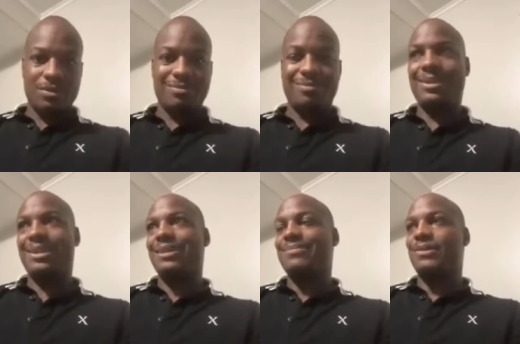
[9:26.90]

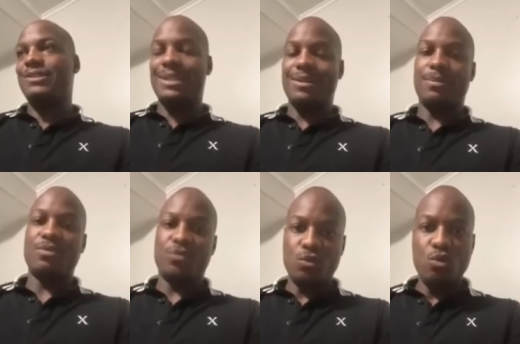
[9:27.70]
Man, come on, you think I'm a
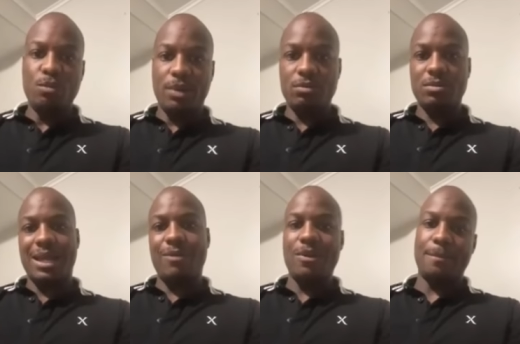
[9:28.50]
fool, bro? I
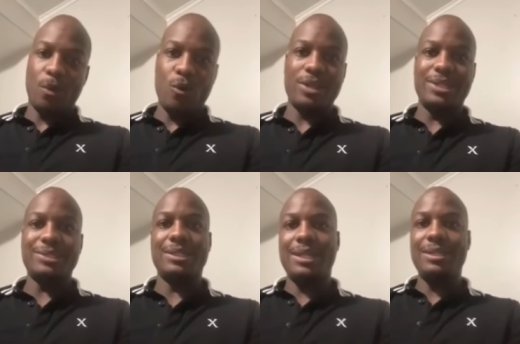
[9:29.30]
went born
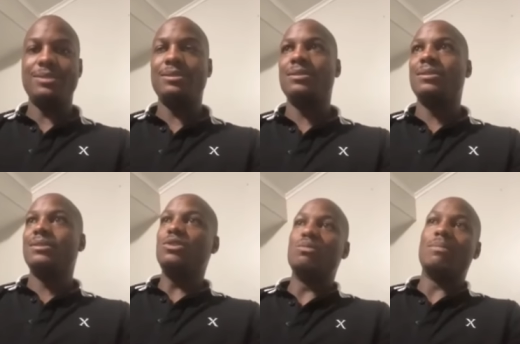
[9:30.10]
yesterday.
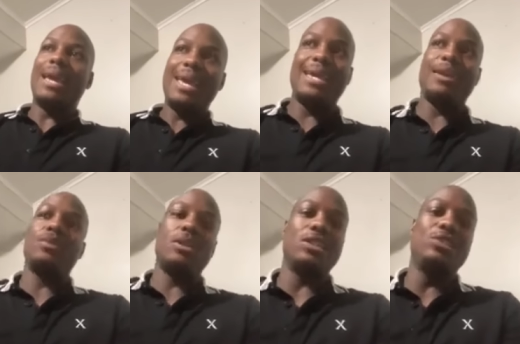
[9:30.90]
You mad,
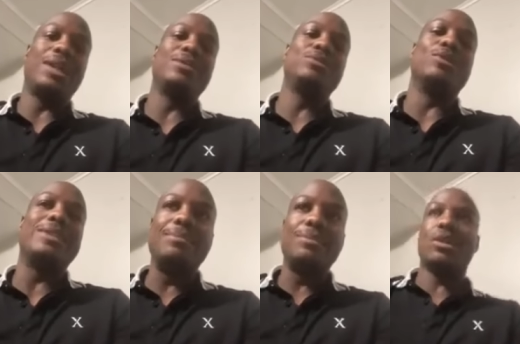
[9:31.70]
bro, because you thought you were going to
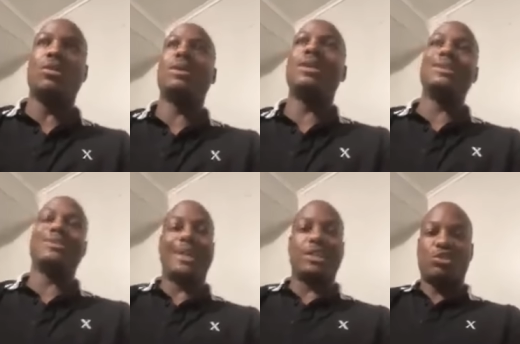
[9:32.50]
get me somewhere and
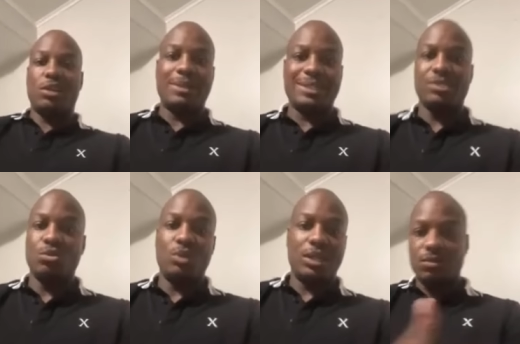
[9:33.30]
try to trick me into
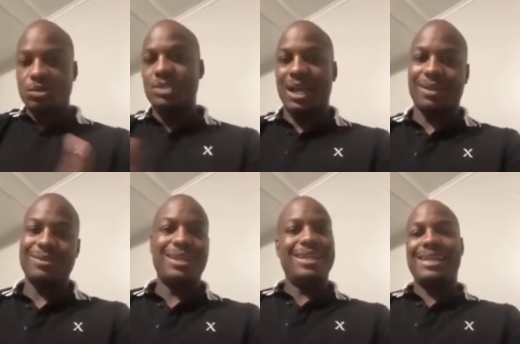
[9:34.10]
whatever you thought
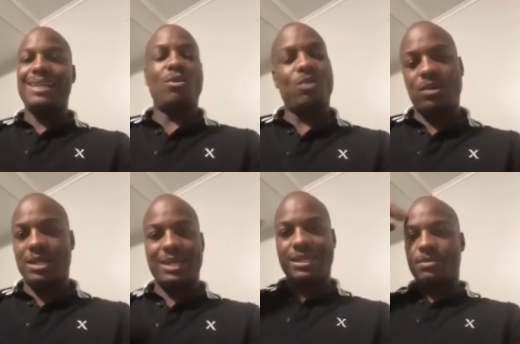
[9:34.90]
it don't work
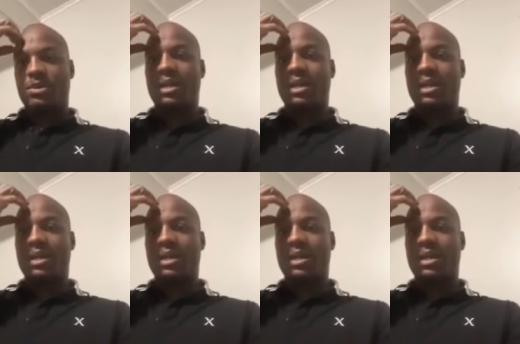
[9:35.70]
like that, bro.